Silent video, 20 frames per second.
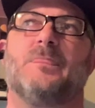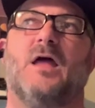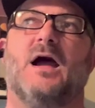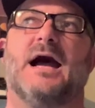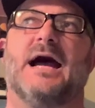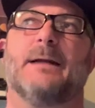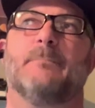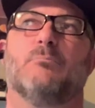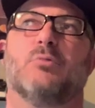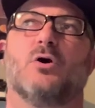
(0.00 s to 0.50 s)

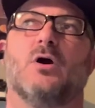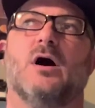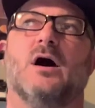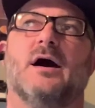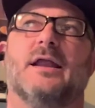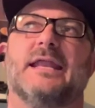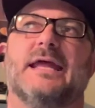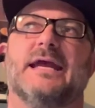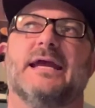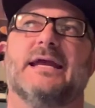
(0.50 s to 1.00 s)
I
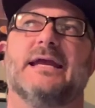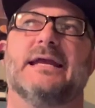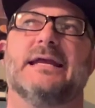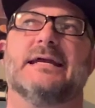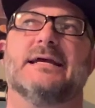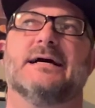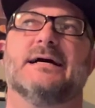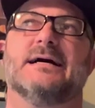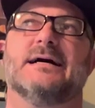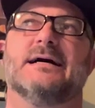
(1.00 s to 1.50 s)
brought a
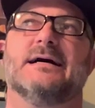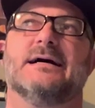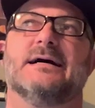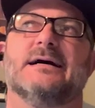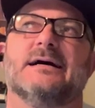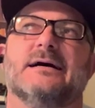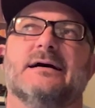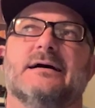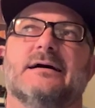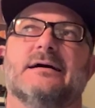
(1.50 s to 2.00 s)

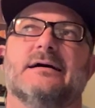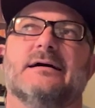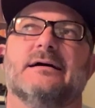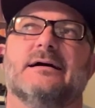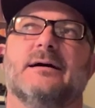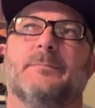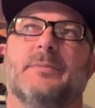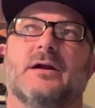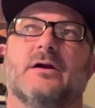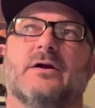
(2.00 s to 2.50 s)

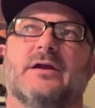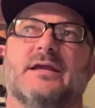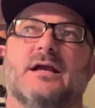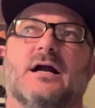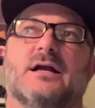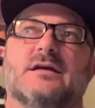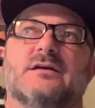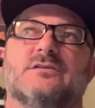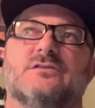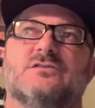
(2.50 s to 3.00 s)
pair of
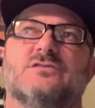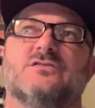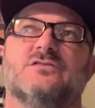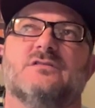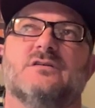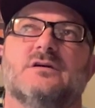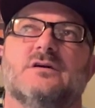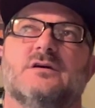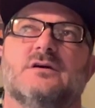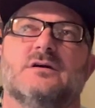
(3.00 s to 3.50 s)
yuccas
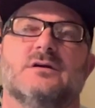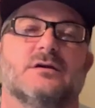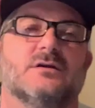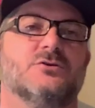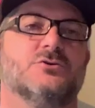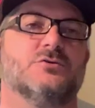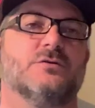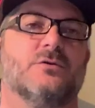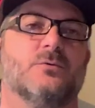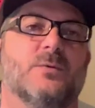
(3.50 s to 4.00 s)

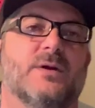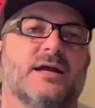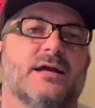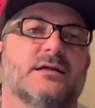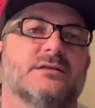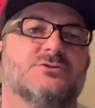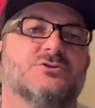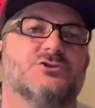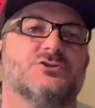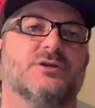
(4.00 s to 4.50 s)
to the
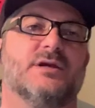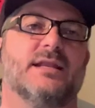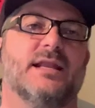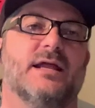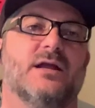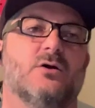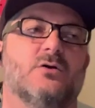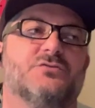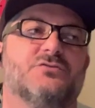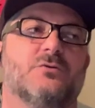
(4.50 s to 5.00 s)
ranch, and
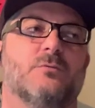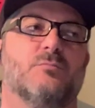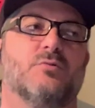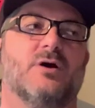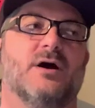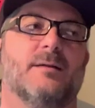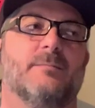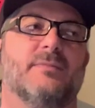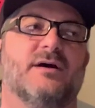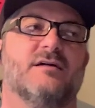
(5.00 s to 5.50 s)
I also
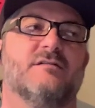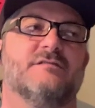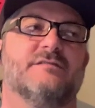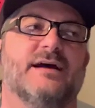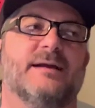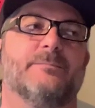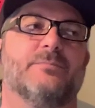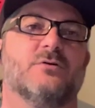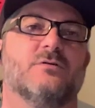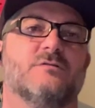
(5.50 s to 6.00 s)
brought my
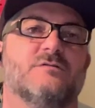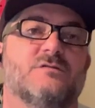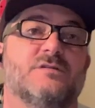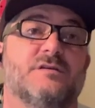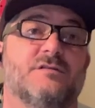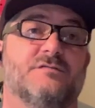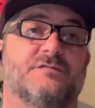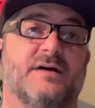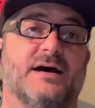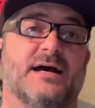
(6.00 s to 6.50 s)
Viper
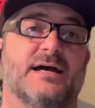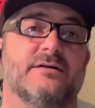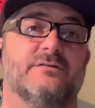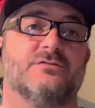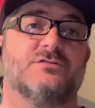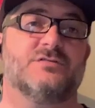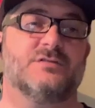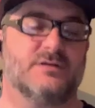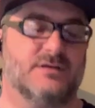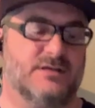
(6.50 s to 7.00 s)
V5s.